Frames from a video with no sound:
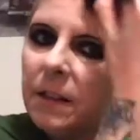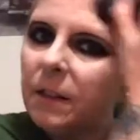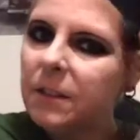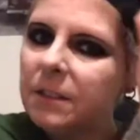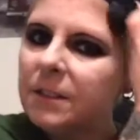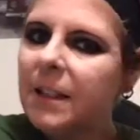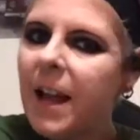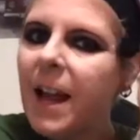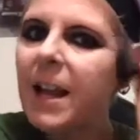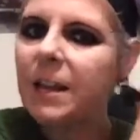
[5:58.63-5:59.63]

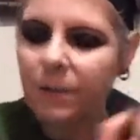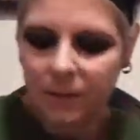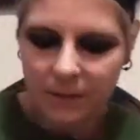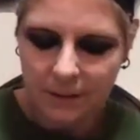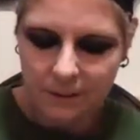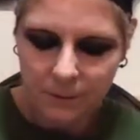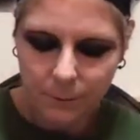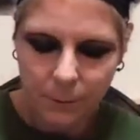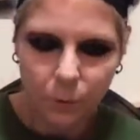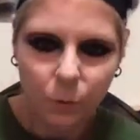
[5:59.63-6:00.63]
Thursday and it was like
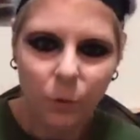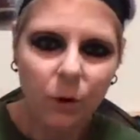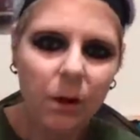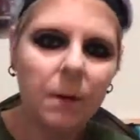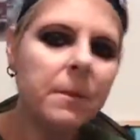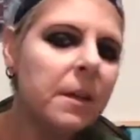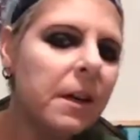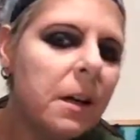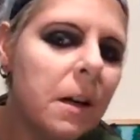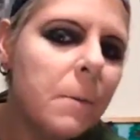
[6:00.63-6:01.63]
super warm
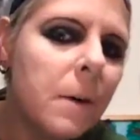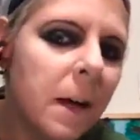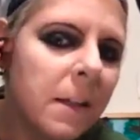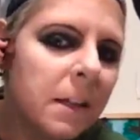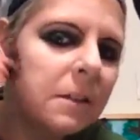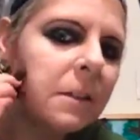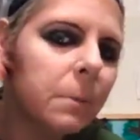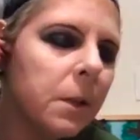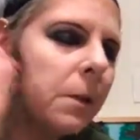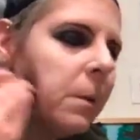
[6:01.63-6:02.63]
there, but I think it's gonna be a little